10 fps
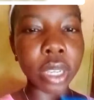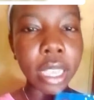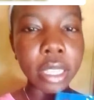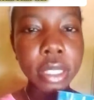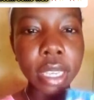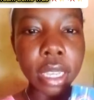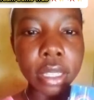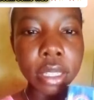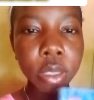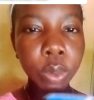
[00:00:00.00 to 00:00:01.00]
guys to get
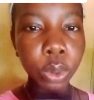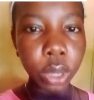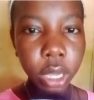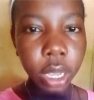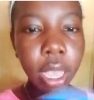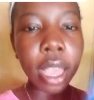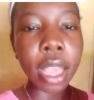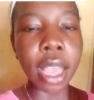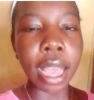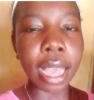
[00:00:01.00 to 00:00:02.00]
this book
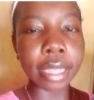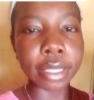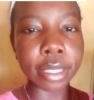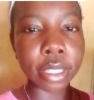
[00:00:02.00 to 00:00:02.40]
and